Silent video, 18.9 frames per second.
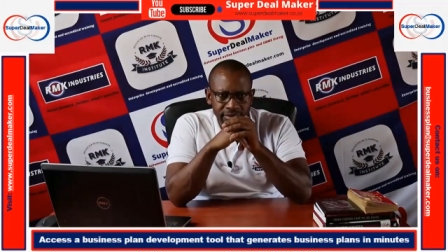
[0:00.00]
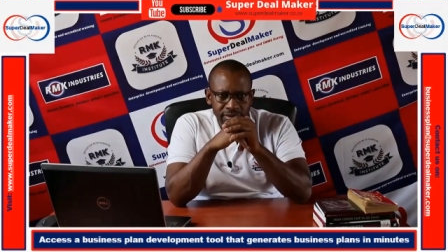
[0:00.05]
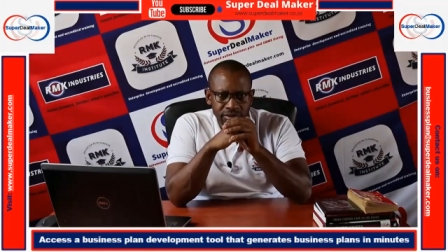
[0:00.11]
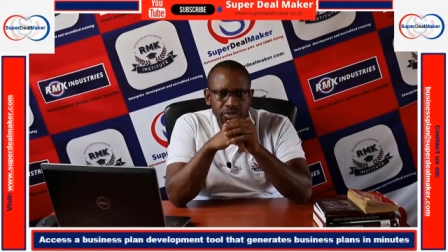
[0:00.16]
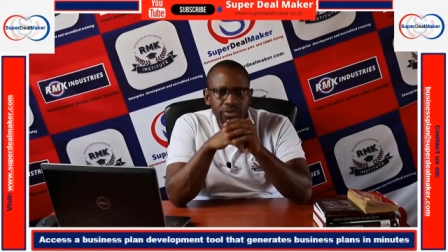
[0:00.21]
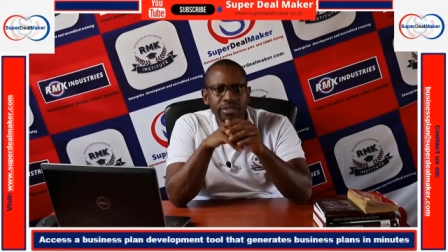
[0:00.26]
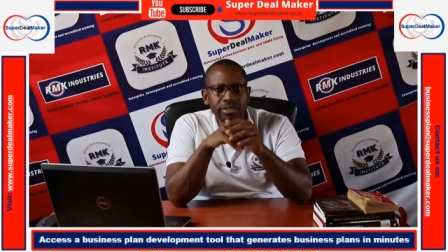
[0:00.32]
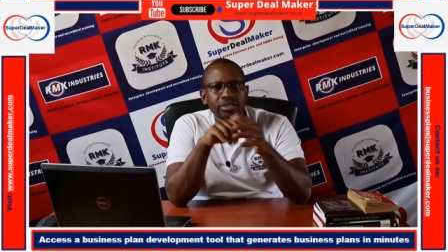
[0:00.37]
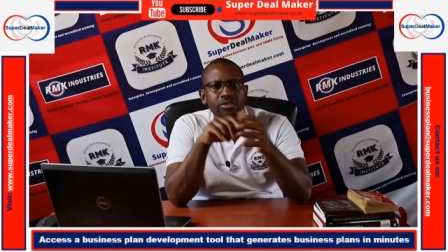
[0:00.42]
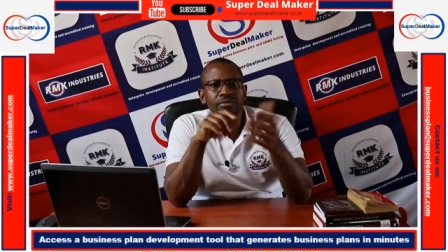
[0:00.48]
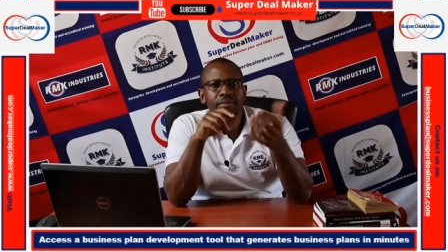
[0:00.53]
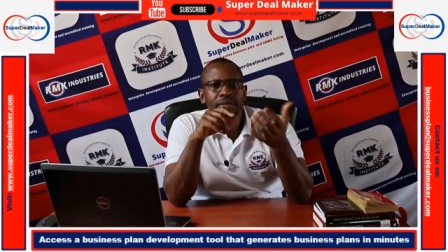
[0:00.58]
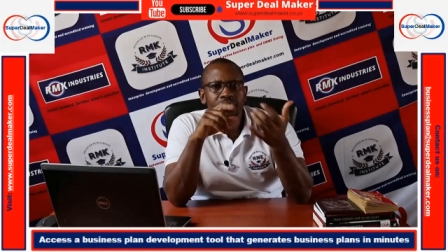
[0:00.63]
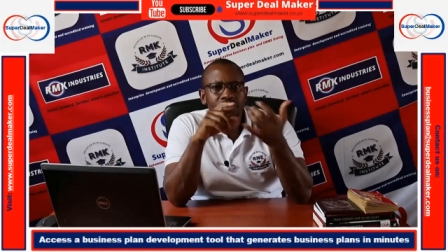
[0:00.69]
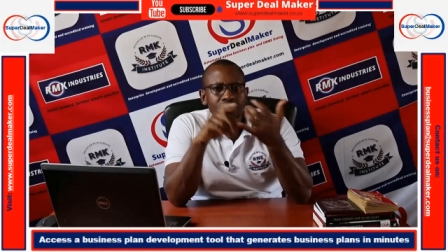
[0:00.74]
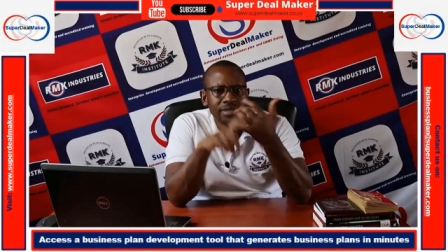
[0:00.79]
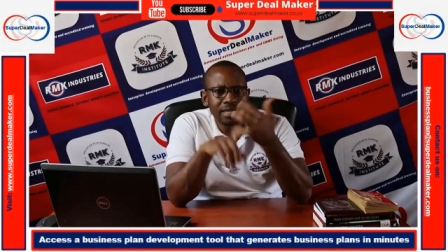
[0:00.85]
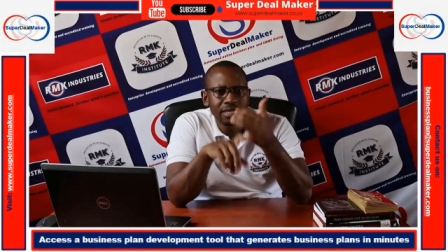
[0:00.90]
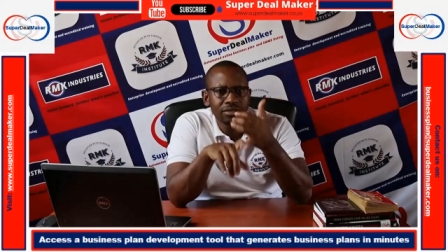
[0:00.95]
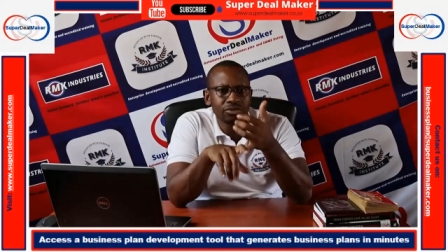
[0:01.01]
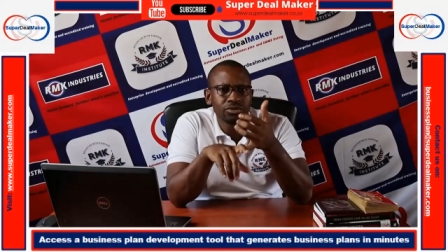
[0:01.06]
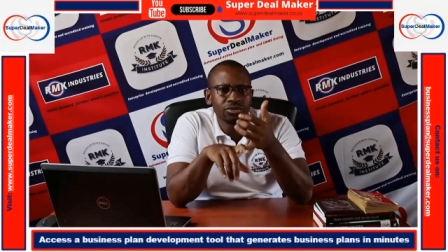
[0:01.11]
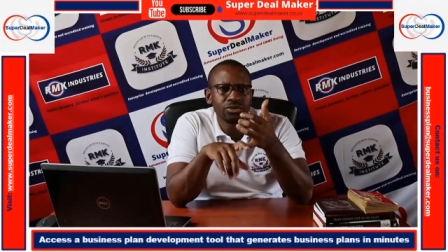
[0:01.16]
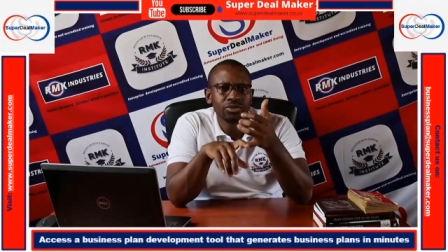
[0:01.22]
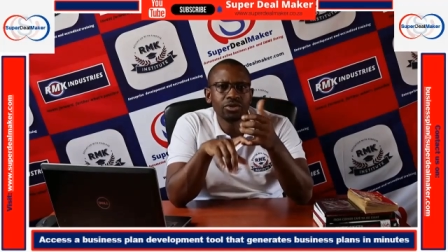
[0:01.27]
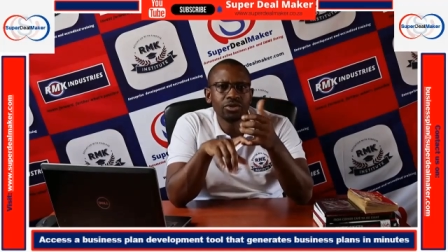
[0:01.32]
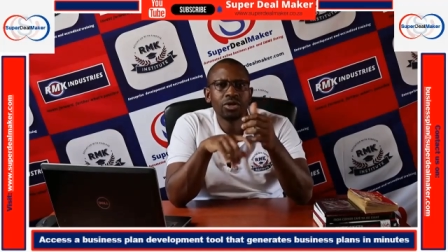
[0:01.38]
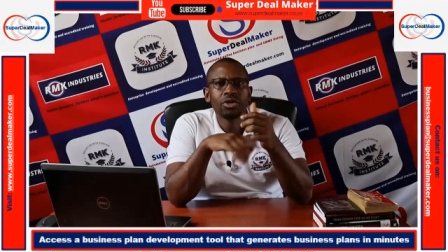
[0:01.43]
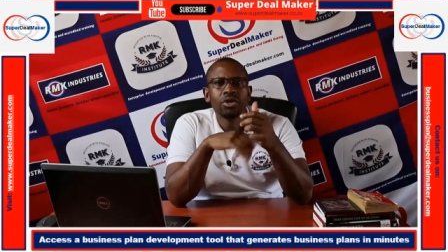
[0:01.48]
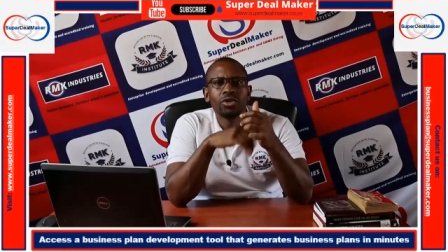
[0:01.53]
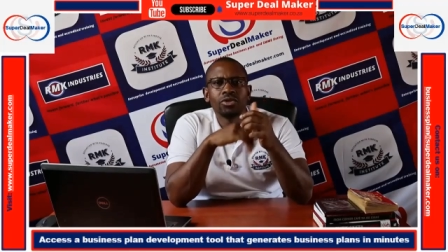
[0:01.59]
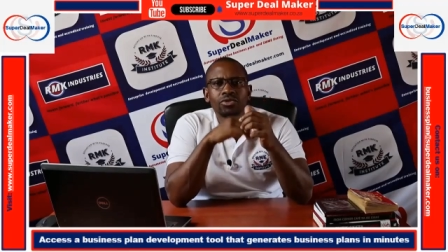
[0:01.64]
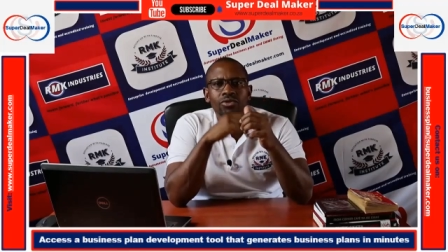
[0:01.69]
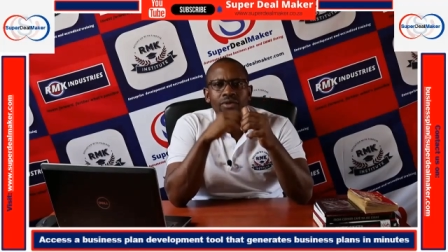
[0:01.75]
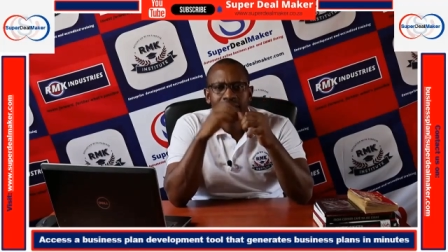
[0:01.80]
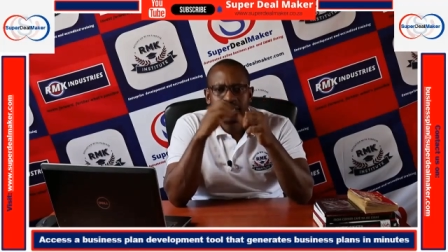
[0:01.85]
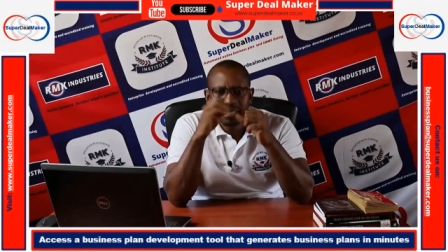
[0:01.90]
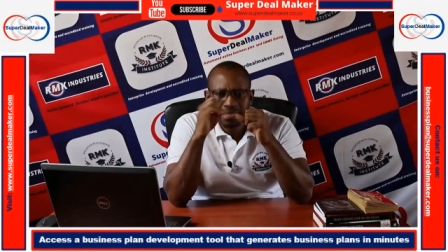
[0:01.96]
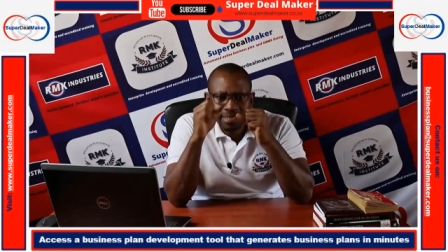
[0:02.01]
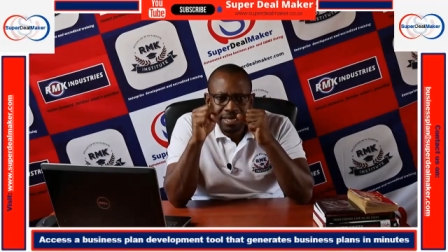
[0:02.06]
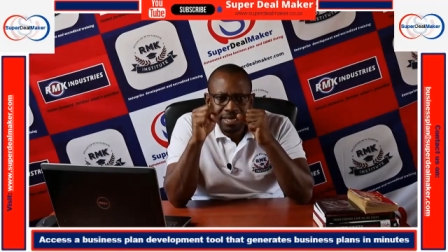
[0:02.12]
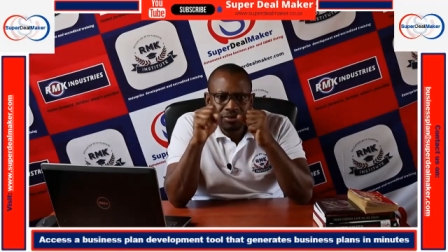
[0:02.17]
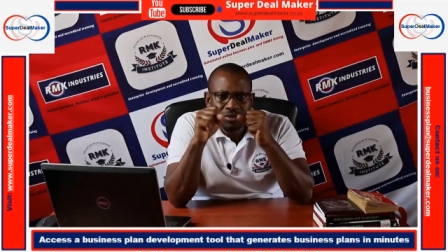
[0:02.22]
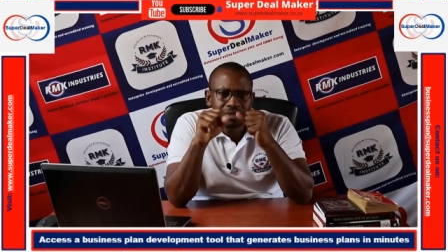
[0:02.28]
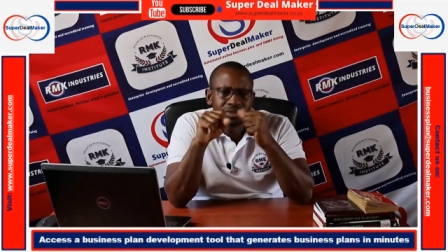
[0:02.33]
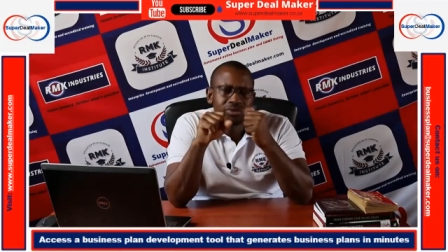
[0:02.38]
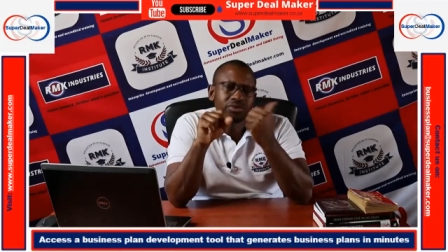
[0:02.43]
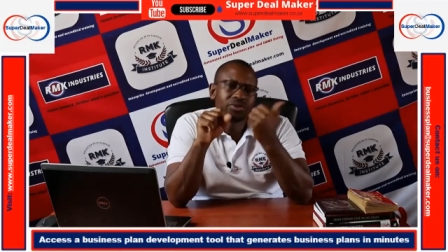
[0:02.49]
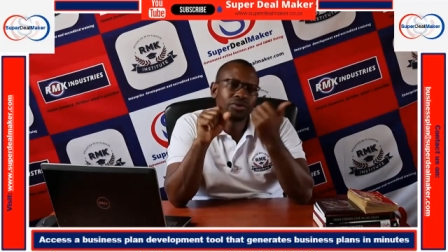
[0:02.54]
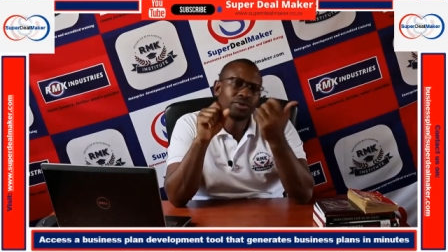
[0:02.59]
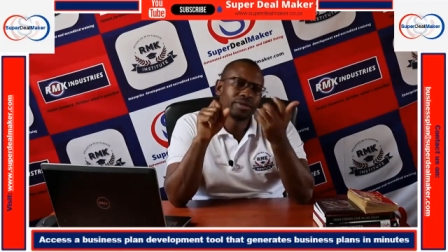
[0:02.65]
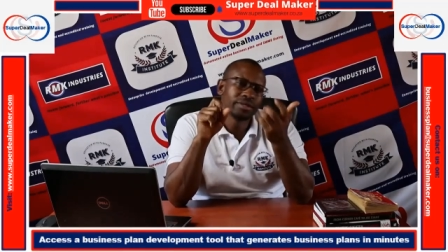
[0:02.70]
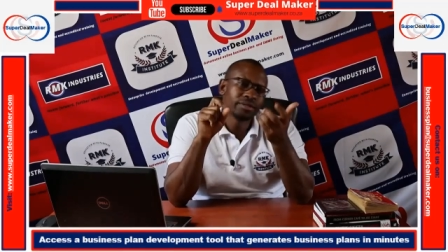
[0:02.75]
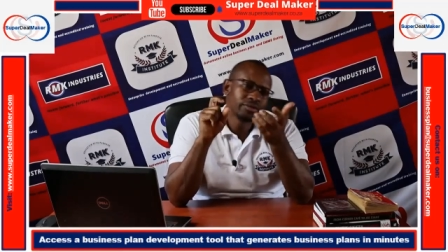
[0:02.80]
So you need to make sure that you, you understand what you're doing,